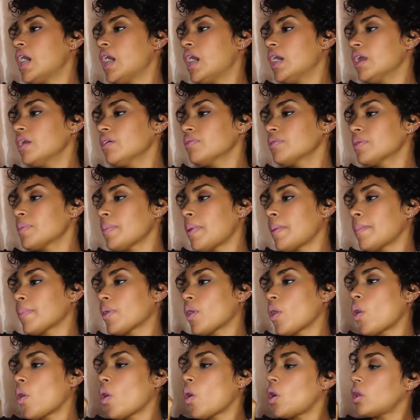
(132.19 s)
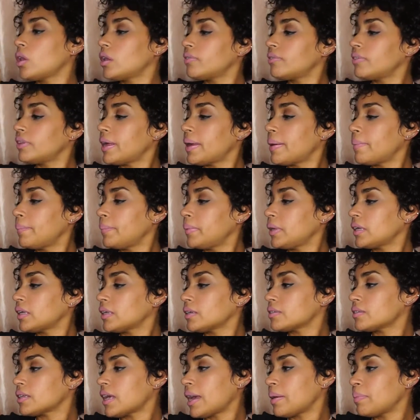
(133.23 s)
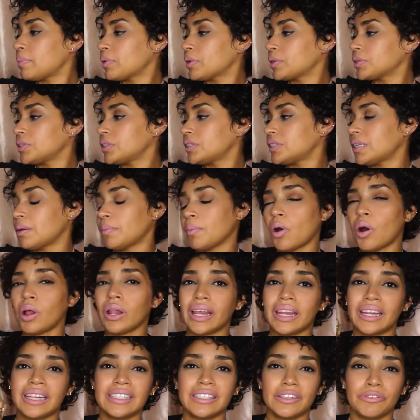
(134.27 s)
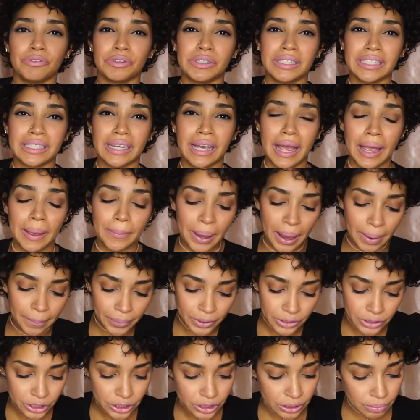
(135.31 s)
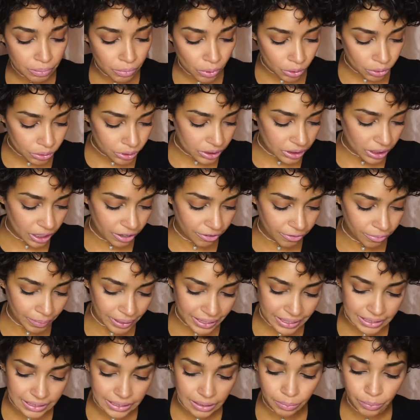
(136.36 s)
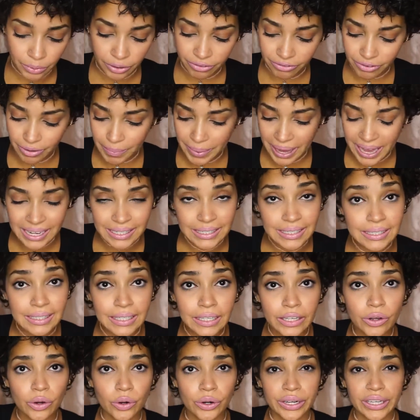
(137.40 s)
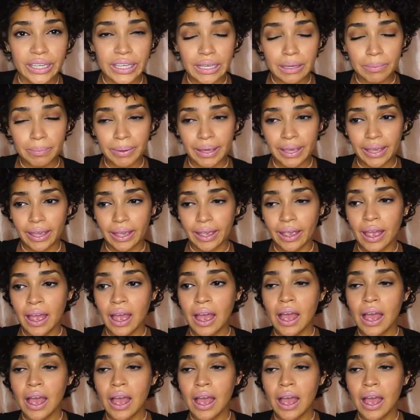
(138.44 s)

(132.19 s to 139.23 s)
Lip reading: I don't remember all of them because I purchased them all at a different time. I purchased most of my sleepwear from Etsy or eBay.